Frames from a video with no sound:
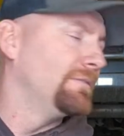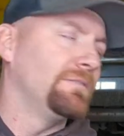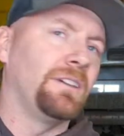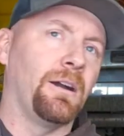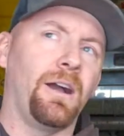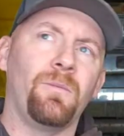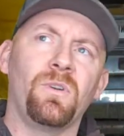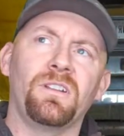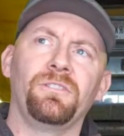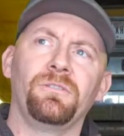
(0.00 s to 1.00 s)

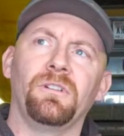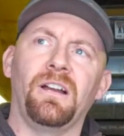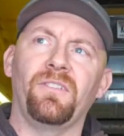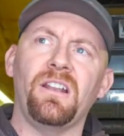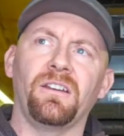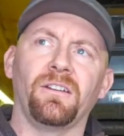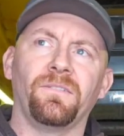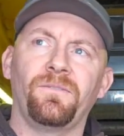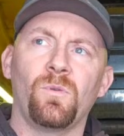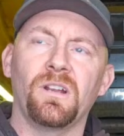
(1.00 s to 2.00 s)
I've got a
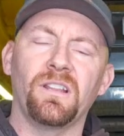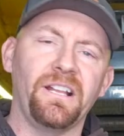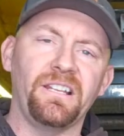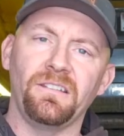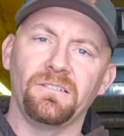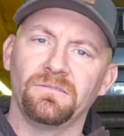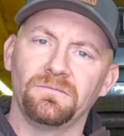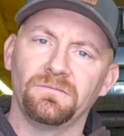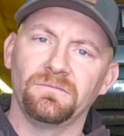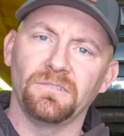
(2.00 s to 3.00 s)
4L80,
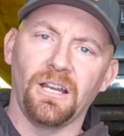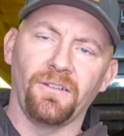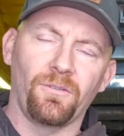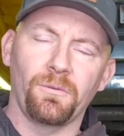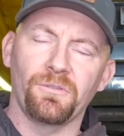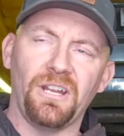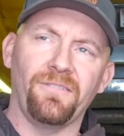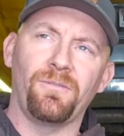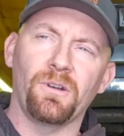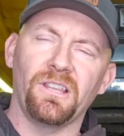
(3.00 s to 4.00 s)
four-wheel drive
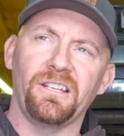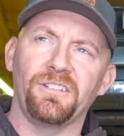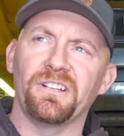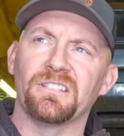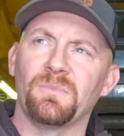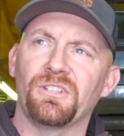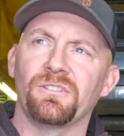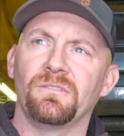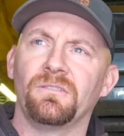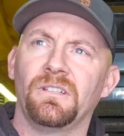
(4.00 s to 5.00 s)
4L80
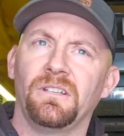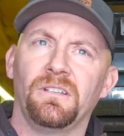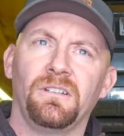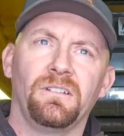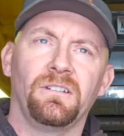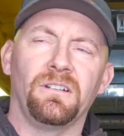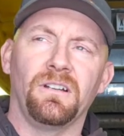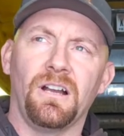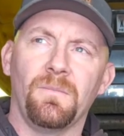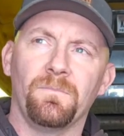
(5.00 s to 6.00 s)
transmission.
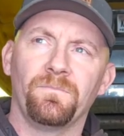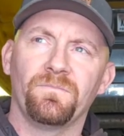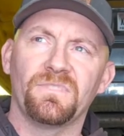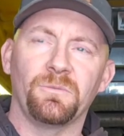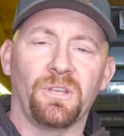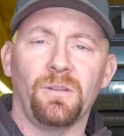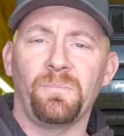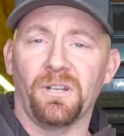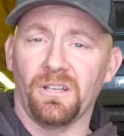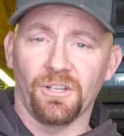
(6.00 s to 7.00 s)
So we could
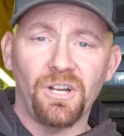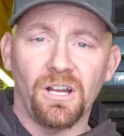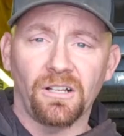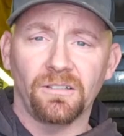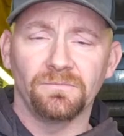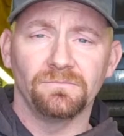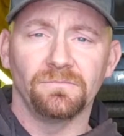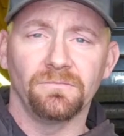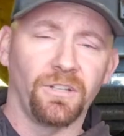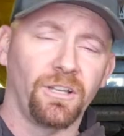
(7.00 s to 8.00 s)
put it in a truck.
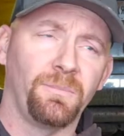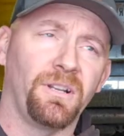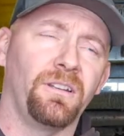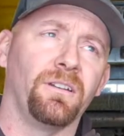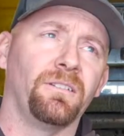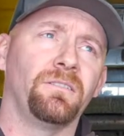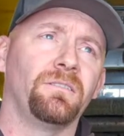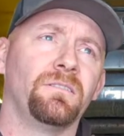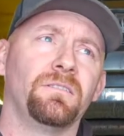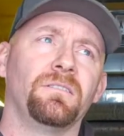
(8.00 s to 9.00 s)
We could put it in a
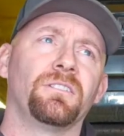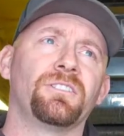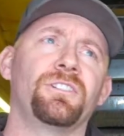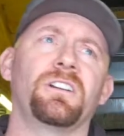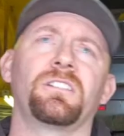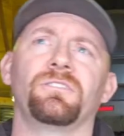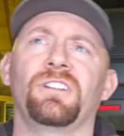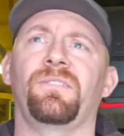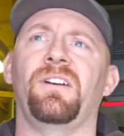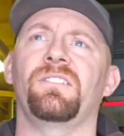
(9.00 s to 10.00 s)
truck and try
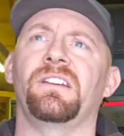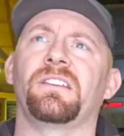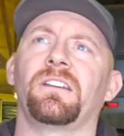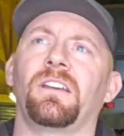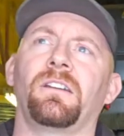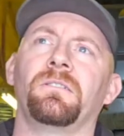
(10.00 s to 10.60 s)
to find like a,